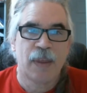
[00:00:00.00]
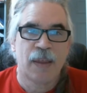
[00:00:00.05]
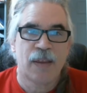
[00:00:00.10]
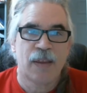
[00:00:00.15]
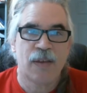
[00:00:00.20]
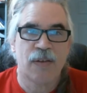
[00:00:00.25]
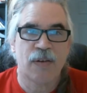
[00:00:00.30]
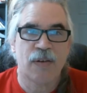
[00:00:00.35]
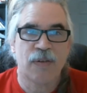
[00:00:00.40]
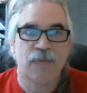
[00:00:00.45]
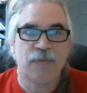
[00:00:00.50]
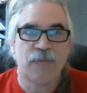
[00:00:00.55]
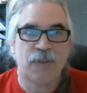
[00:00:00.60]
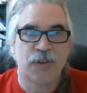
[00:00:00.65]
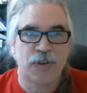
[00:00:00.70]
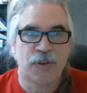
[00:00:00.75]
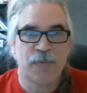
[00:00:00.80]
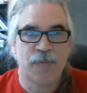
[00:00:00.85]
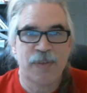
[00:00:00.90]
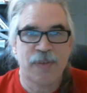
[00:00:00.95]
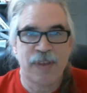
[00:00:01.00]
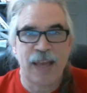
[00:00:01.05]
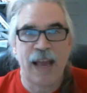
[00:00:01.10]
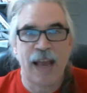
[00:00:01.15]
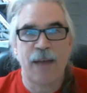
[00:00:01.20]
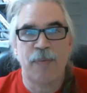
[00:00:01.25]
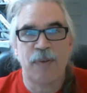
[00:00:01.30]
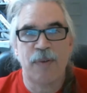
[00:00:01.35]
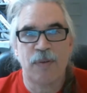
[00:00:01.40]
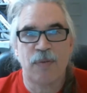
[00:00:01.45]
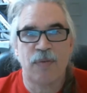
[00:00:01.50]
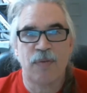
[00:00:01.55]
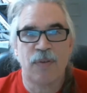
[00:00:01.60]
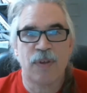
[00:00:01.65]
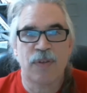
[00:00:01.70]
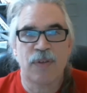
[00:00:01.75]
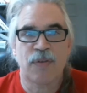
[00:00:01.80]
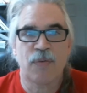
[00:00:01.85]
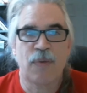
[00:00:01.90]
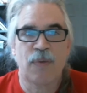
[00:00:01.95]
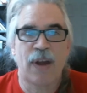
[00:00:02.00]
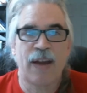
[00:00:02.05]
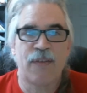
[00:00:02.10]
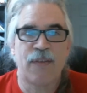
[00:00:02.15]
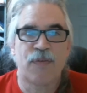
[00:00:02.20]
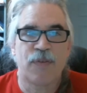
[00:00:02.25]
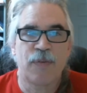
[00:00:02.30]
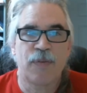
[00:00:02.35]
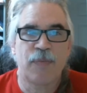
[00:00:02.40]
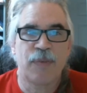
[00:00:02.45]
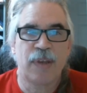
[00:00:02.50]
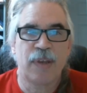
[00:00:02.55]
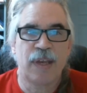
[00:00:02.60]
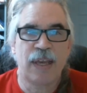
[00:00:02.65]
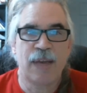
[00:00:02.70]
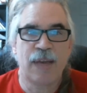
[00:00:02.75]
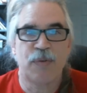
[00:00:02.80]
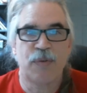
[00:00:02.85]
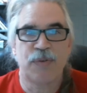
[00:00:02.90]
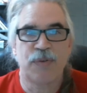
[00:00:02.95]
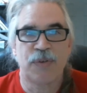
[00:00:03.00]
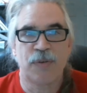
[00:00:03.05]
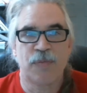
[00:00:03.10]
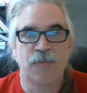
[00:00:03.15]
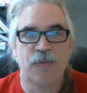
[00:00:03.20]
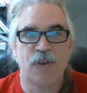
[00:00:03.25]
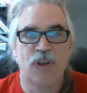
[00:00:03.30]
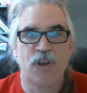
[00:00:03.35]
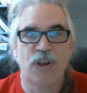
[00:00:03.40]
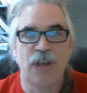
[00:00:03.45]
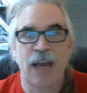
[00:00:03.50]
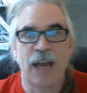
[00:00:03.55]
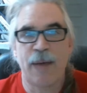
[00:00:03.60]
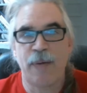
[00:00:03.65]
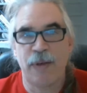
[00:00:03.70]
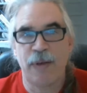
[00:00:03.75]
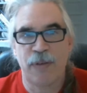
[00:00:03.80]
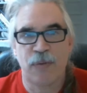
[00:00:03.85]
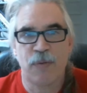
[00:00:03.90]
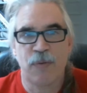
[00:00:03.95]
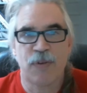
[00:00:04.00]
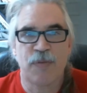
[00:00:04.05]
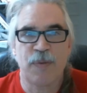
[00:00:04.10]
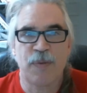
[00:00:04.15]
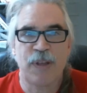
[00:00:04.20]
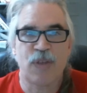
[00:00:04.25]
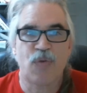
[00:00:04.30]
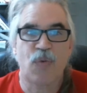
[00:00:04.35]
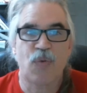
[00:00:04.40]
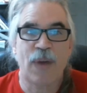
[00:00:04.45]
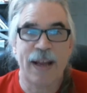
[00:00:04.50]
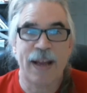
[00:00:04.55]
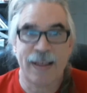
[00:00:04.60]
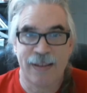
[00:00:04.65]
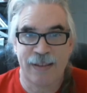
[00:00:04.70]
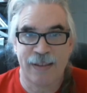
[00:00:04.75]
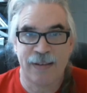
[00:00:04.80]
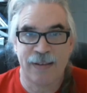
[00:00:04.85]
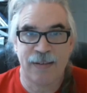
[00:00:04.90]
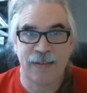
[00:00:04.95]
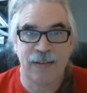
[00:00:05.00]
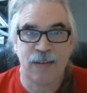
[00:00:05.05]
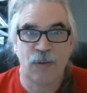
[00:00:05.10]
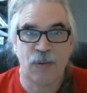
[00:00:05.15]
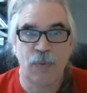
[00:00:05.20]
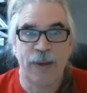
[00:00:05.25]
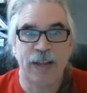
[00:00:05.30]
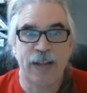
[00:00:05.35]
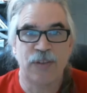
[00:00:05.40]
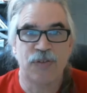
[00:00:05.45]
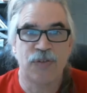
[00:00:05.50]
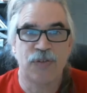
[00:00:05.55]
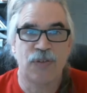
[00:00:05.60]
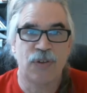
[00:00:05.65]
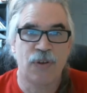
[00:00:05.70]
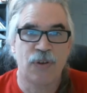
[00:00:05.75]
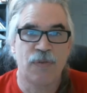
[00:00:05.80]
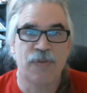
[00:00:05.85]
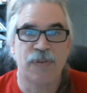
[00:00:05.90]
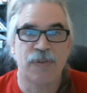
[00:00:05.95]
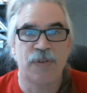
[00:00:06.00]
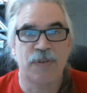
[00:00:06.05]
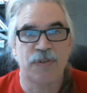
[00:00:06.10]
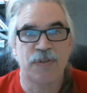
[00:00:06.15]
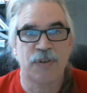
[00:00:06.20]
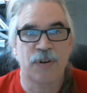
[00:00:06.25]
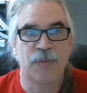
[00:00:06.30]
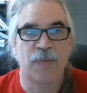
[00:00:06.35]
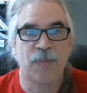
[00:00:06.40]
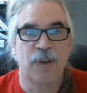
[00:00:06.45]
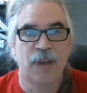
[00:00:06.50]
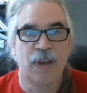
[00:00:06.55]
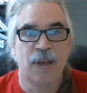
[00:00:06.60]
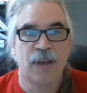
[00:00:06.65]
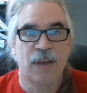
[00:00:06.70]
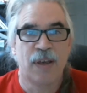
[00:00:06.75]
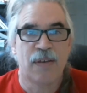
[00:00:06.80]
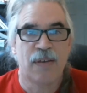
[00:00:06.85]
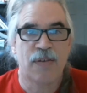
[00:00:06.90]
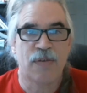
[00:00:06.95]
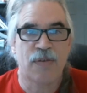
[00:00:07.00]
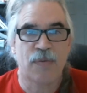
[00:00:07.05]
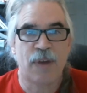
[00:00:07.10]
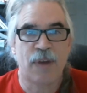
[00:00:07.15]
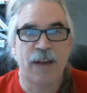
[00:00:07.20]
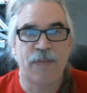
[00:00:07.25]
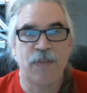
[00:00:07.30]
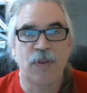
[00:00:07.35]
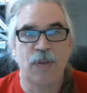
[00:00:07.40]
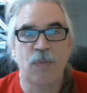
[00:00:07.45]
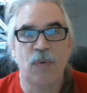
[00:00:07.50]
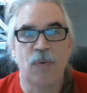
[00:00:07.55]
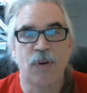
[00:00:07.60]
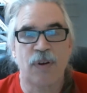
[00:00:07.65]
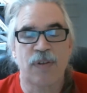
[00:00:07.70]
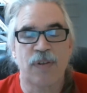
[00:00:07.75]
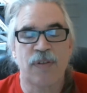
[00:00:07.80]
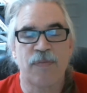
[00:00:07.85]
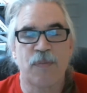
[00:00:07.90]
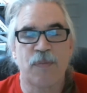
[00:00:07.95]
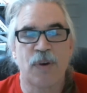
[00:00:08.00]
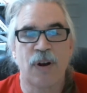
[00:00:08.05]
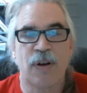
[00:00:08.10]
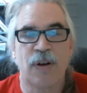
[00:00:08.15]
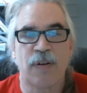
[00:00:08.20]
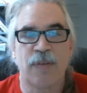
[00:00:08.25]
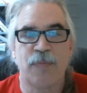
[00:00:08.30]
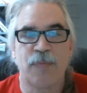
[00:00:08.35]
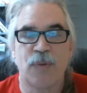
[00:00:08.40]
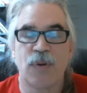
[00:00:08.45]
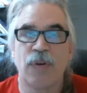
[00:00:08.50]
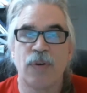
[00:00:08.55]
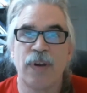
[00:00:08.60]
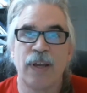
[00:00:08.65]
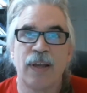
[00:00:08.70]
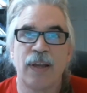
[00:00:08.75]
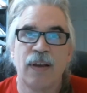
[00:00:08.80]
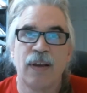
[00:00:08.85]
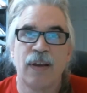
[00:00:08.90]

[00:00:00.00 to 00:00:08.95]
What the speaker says: The term Sabbath is derived from the Hebrew term Shabbath, which means rest, and the Wiccan use of the term is derived from the works of Margaret Murray.